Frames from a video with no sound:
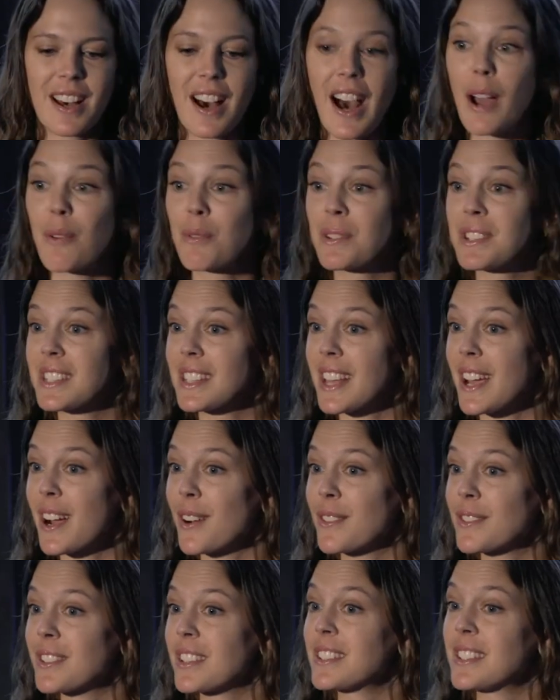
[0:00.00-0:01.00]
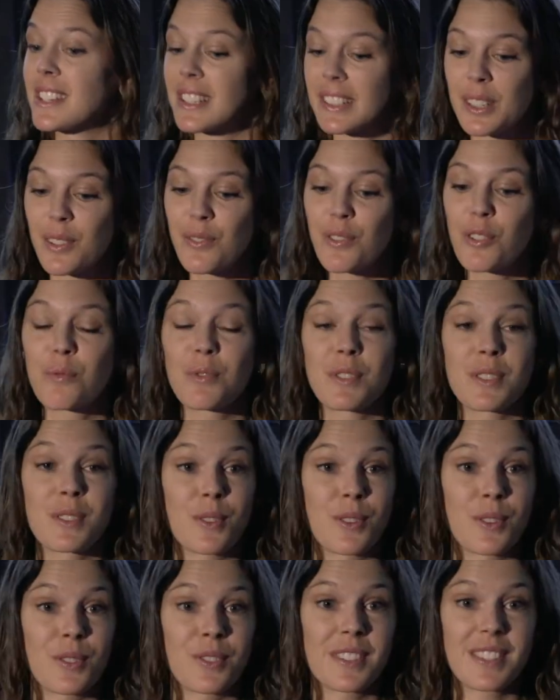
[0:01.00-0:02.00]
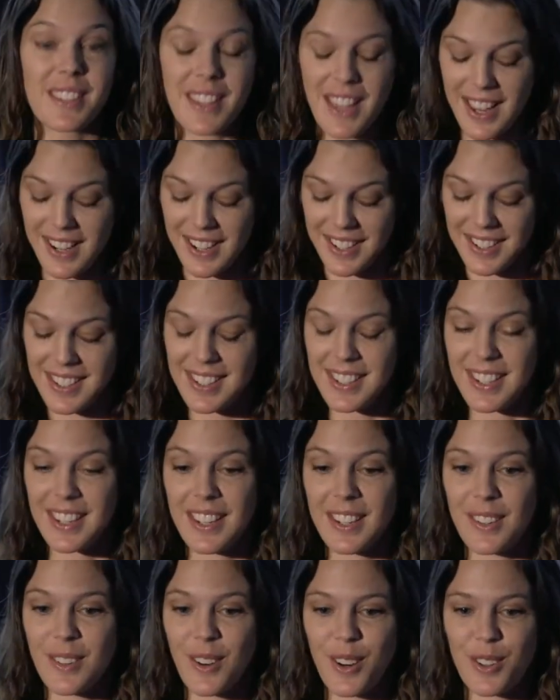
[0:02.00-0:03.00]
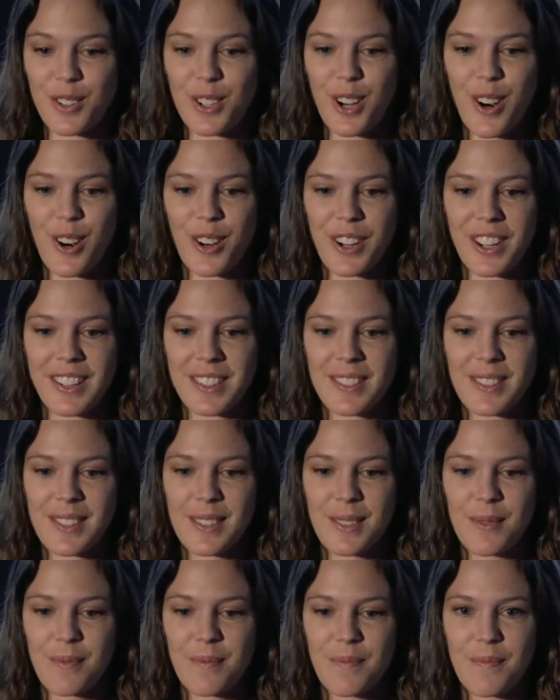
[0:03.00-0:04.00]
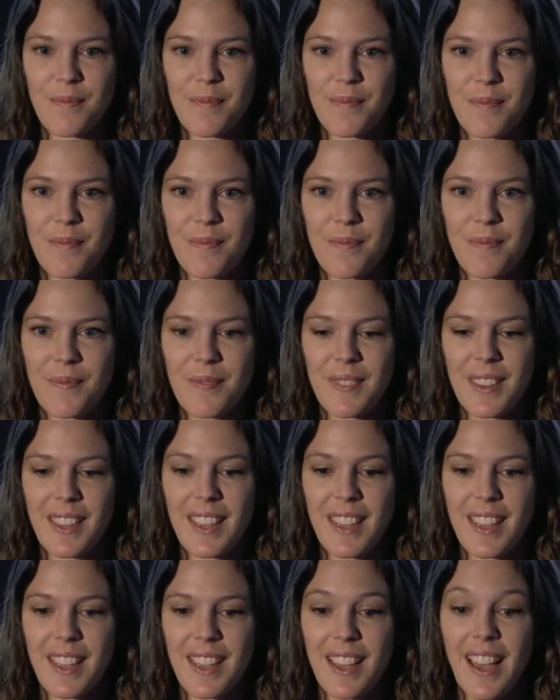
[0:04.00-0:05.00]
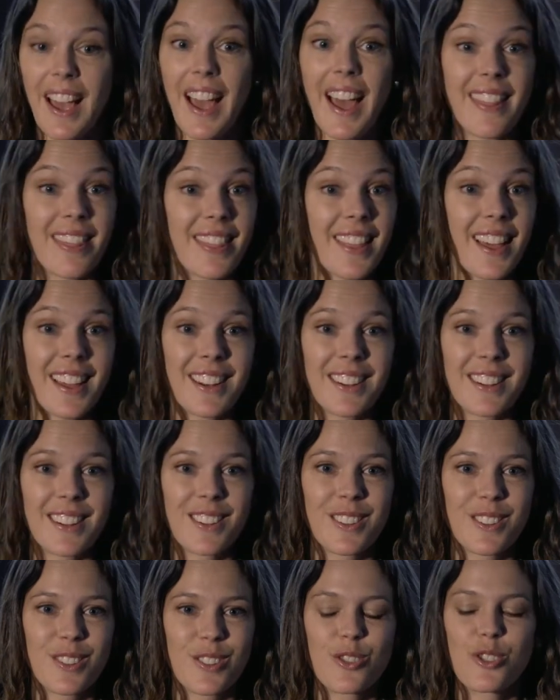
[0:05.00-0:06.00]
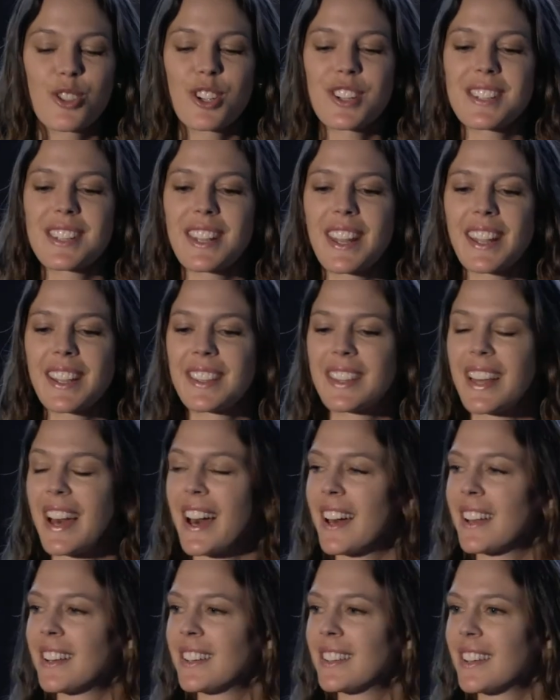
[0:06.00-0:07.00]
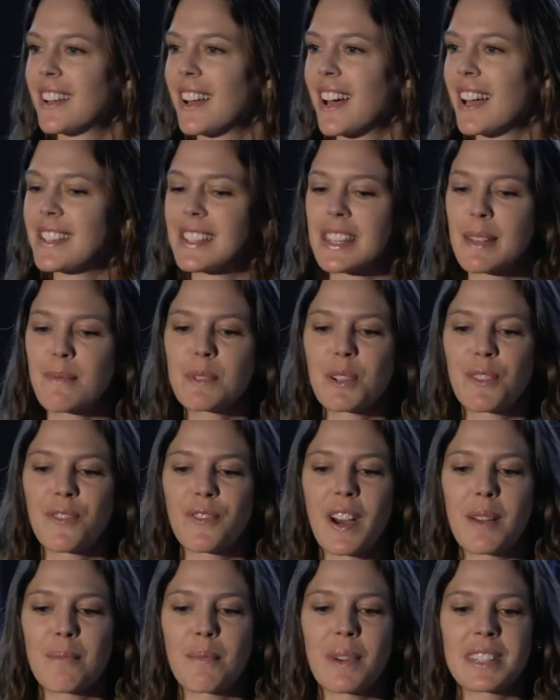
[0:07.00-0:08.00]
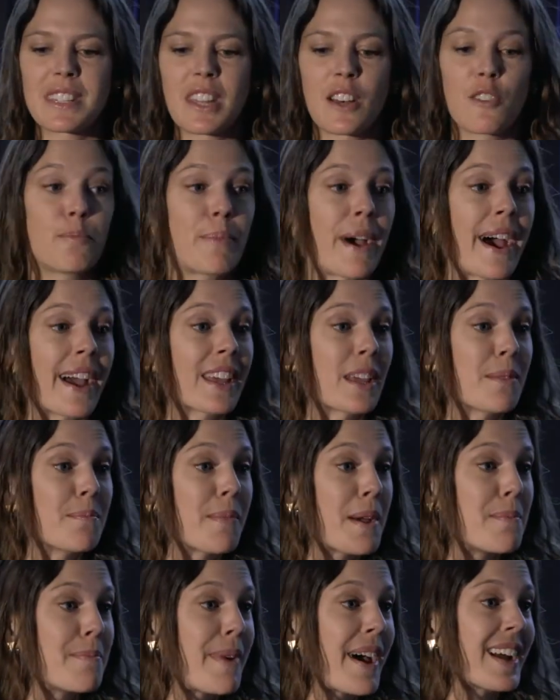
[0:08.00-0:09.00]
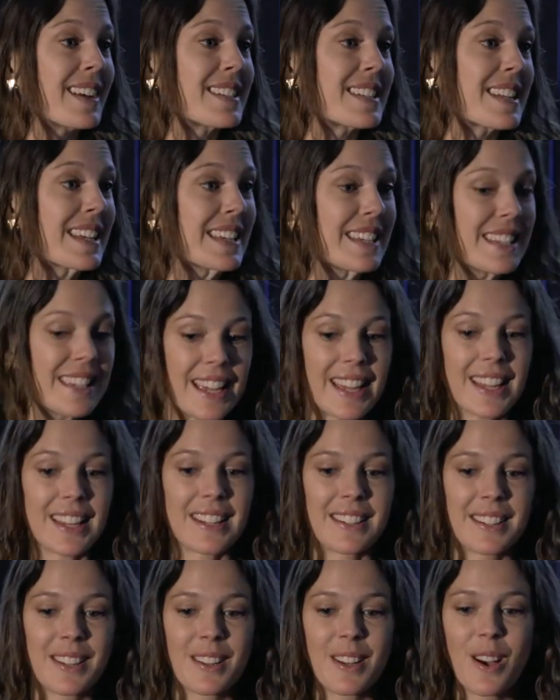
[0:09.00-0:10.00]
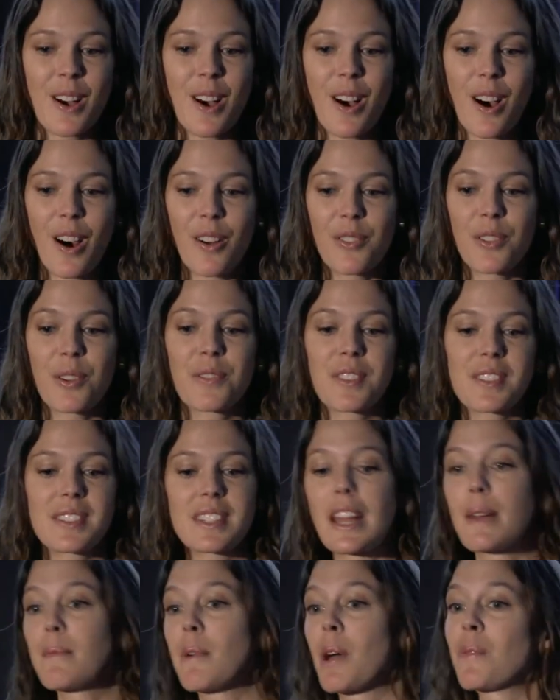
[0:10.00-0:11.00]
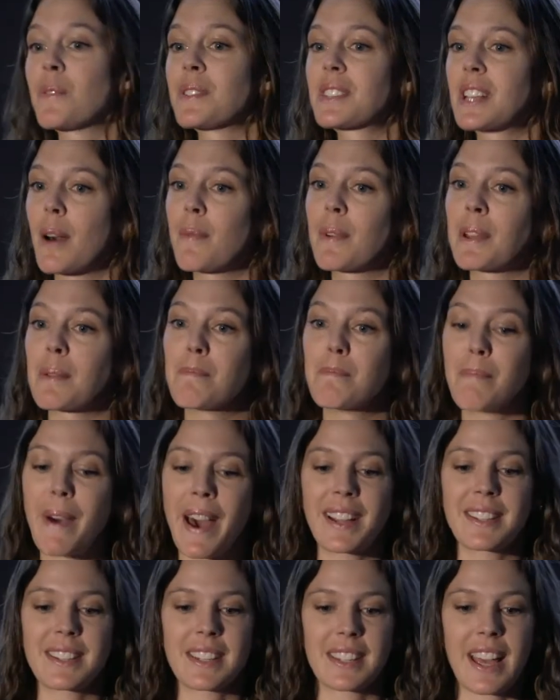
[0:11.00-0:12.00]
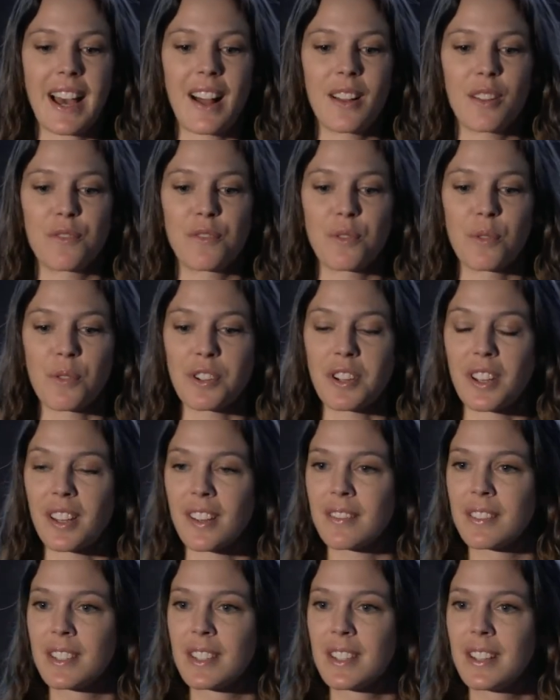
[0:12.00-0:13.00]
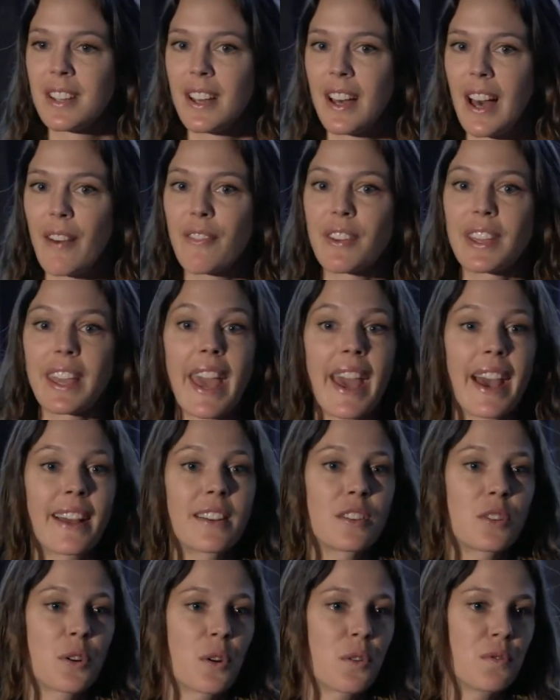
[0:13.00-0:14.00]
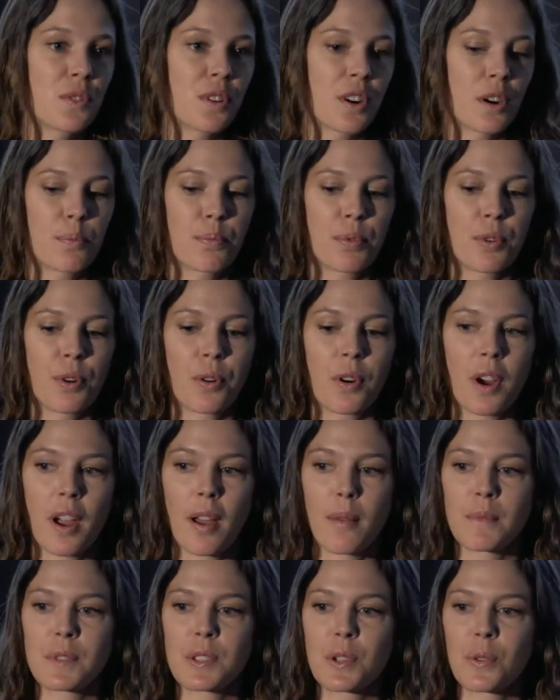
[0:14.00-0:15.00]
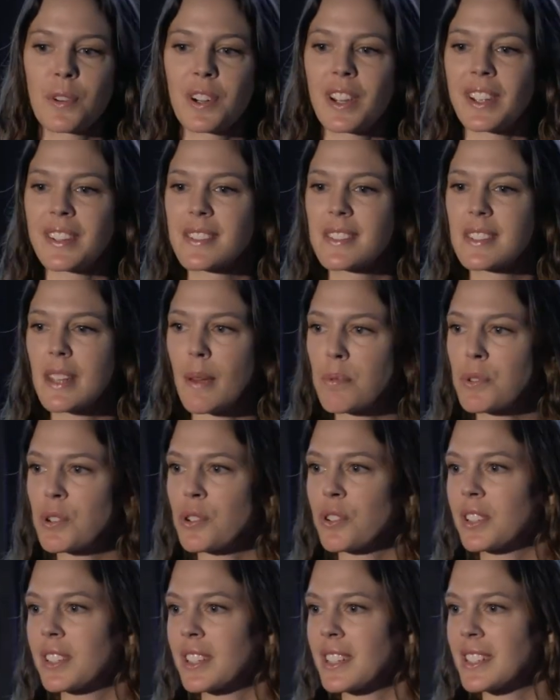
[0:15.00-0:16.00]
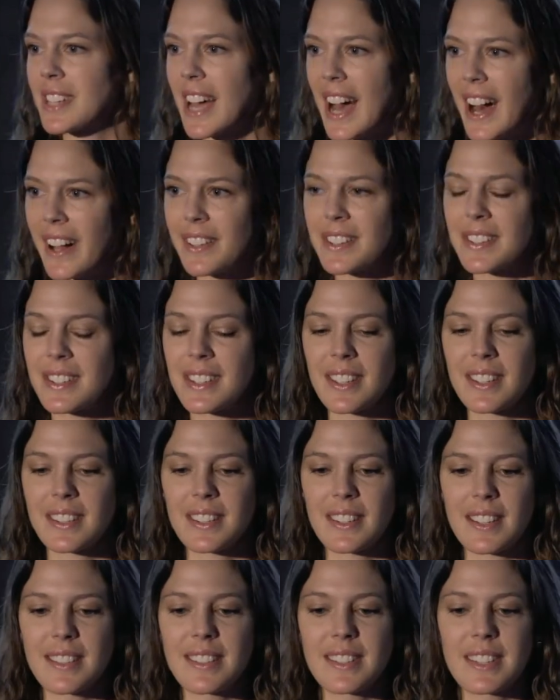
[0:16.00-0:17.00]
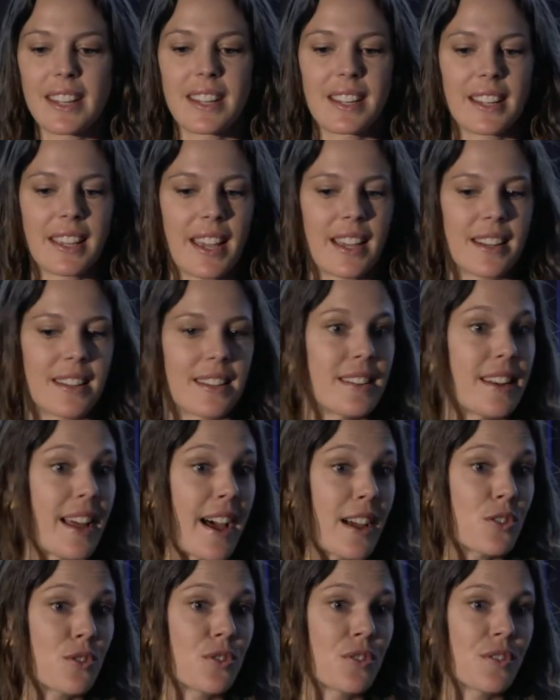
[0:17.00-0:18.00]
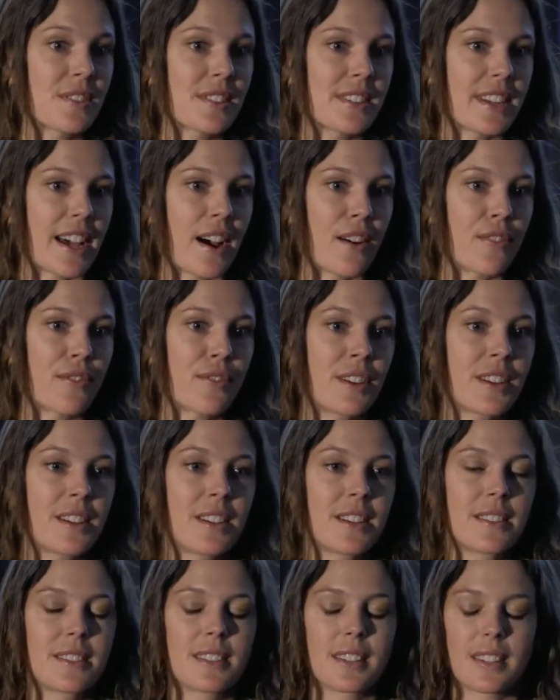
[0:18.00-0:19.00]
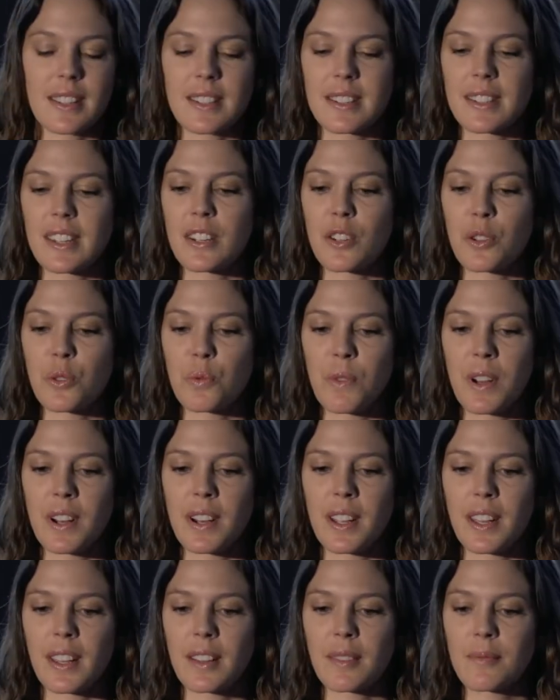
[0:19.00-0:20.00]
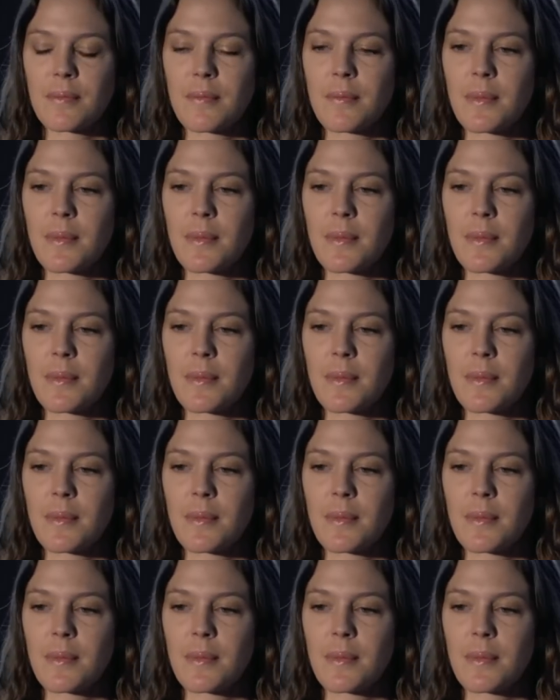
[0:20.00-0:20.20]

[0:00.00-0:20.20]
I was there to deliver results and exceed our targets. And then, just like that, I seemed to find myself packing my bags again, although this time I was coming back to California, having handed over our programs to our exceptionally talented and dedicated national staff to continue running.